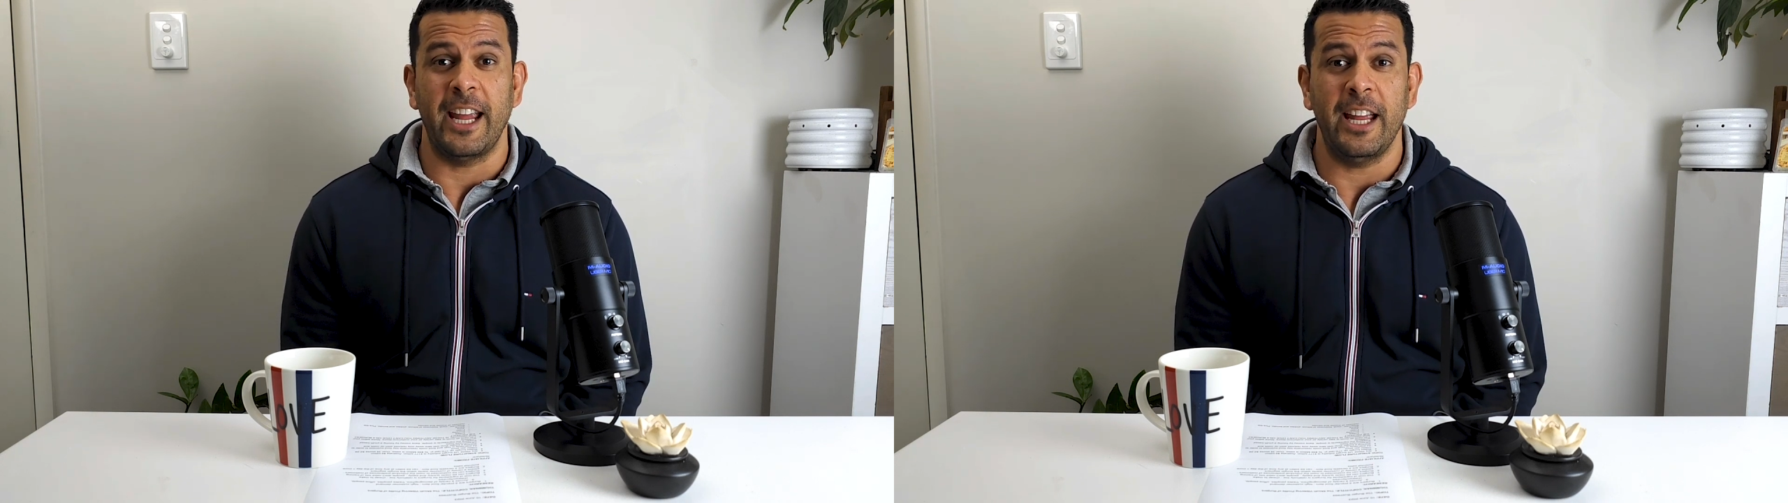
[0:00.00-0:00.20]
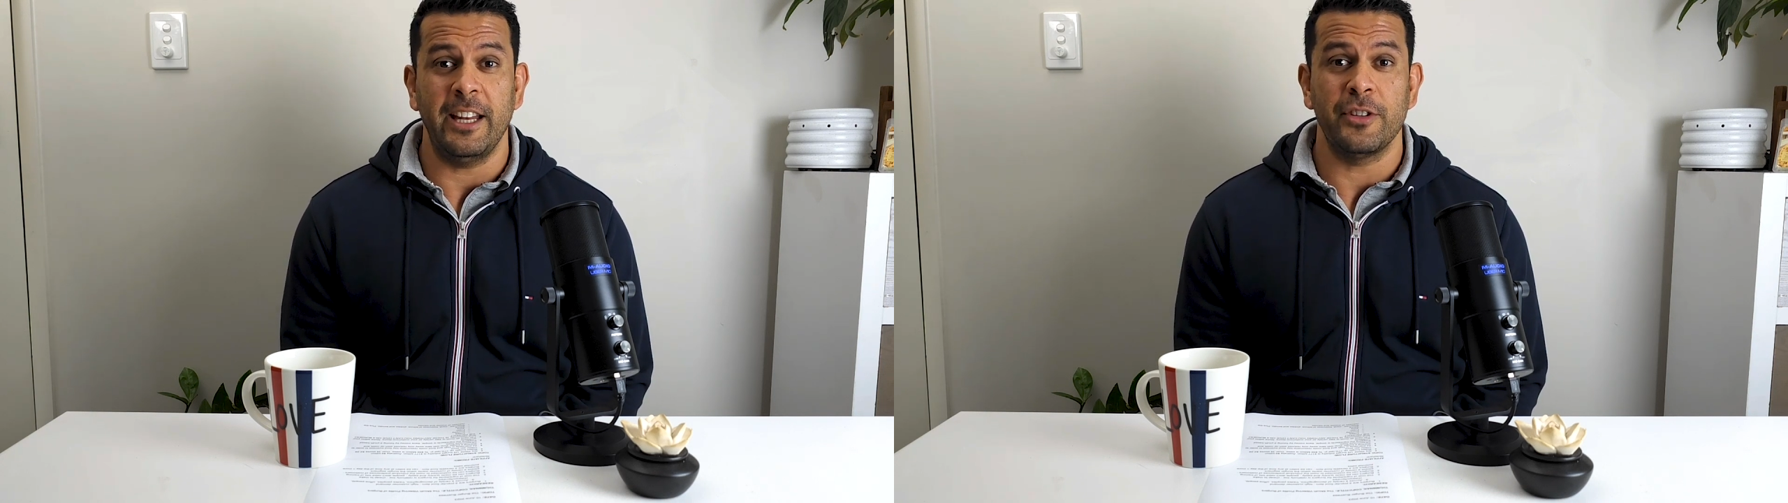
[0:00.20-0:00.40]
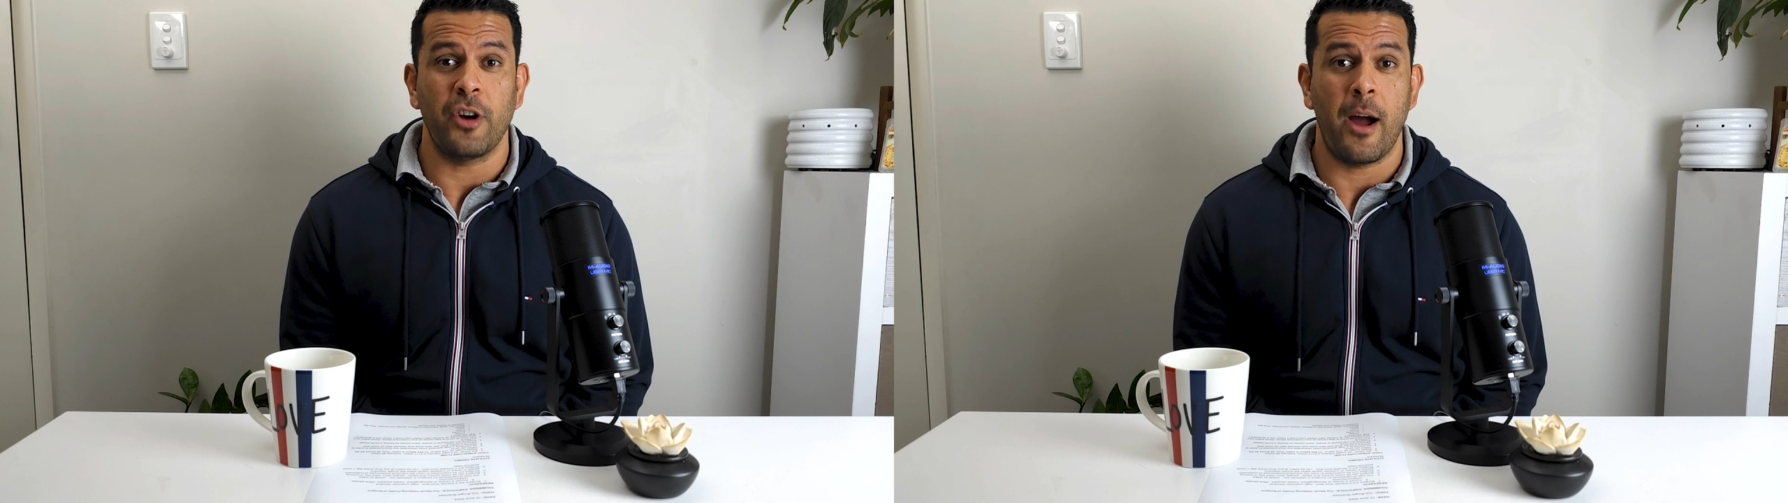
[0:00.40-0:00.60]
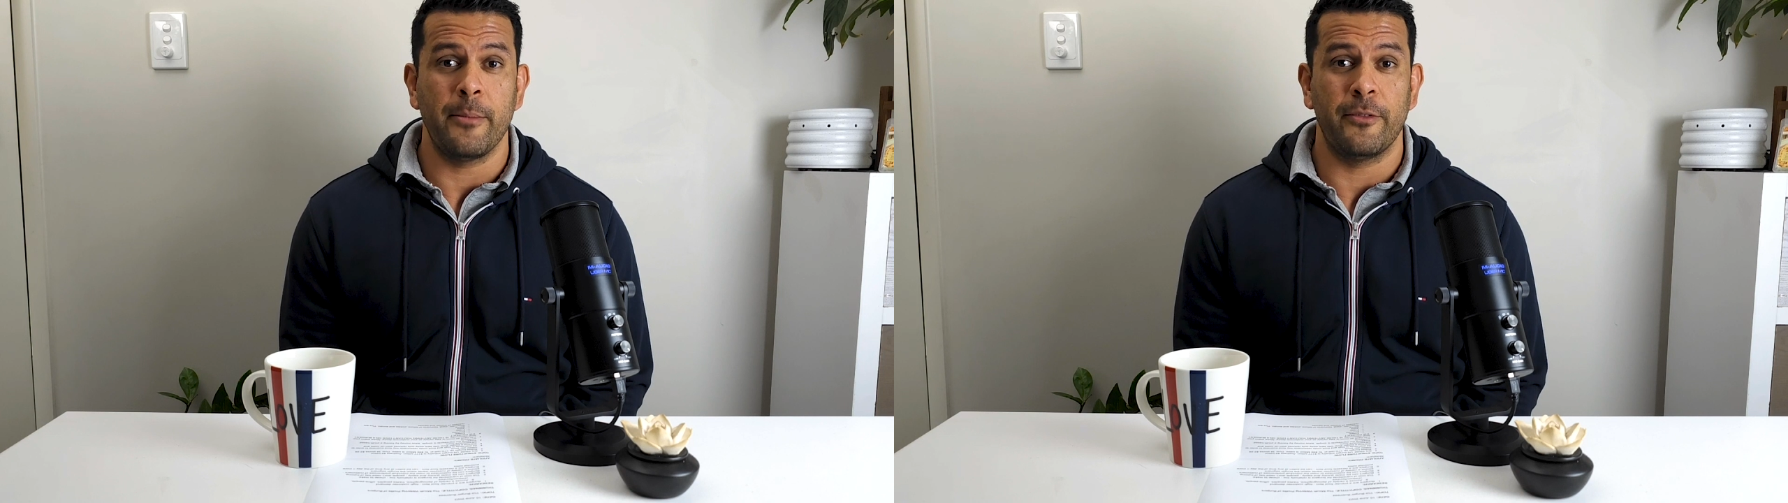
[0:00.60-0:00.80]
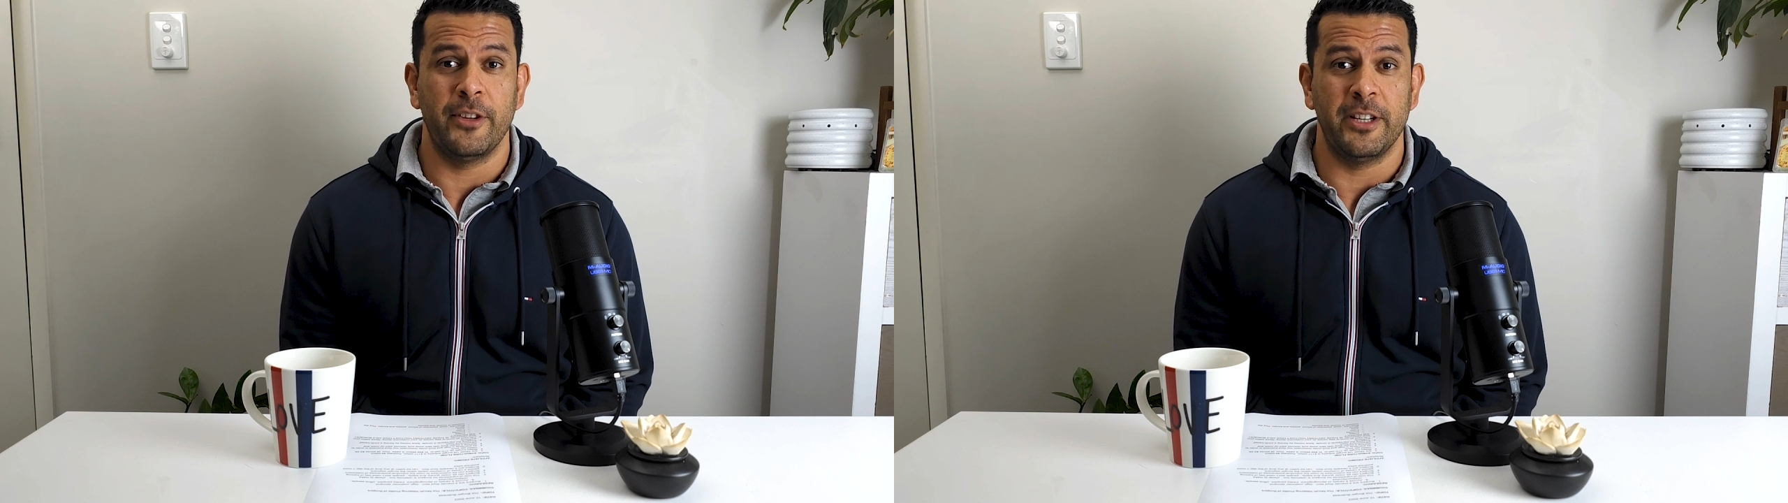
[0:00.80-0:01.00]
any time
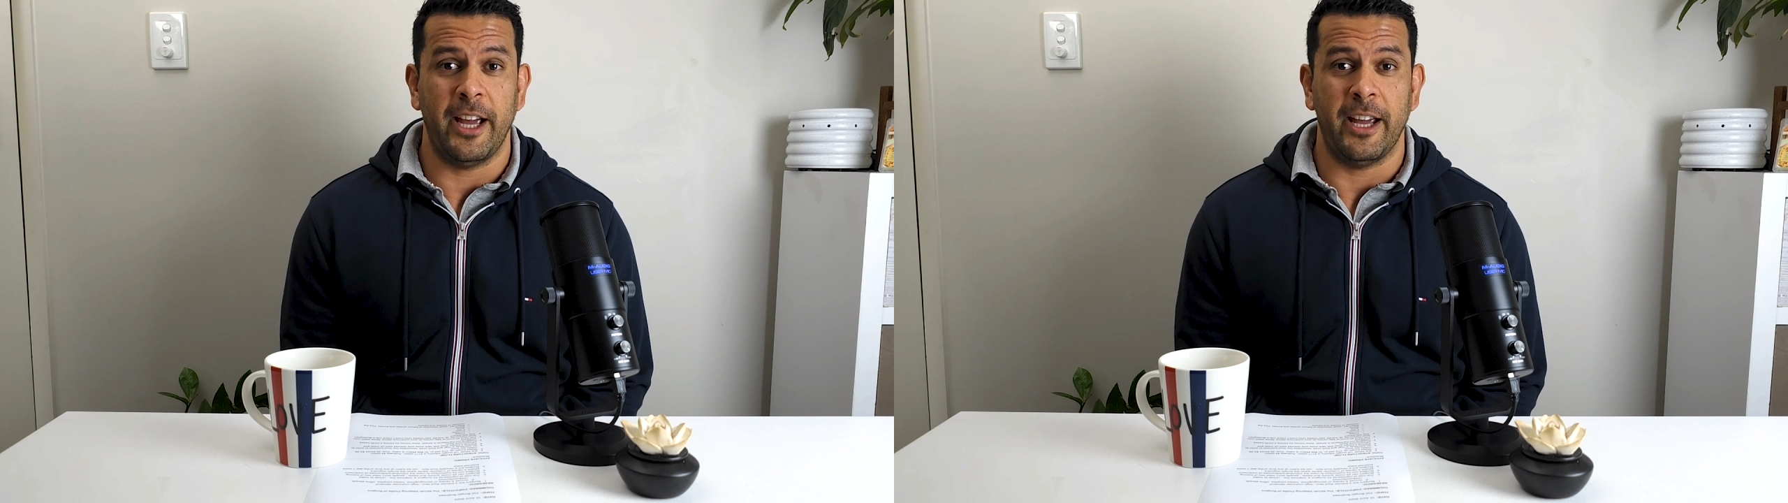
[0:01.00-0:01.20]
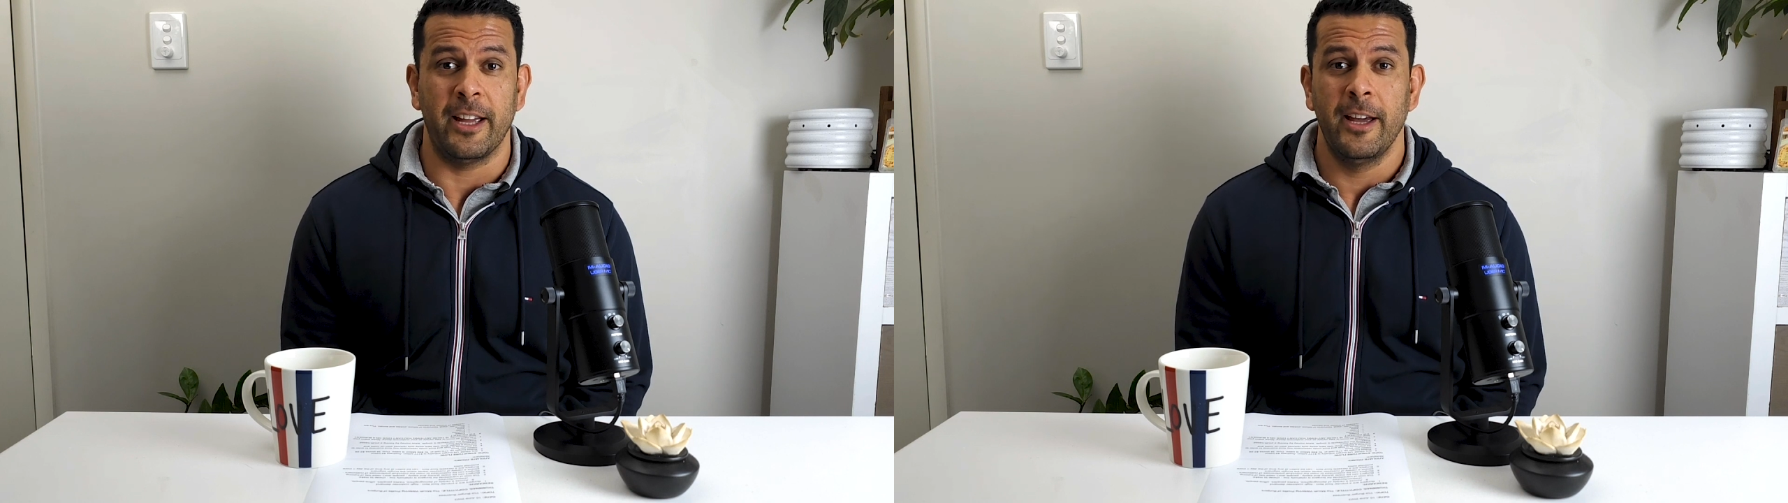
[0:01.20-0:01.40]
of the day.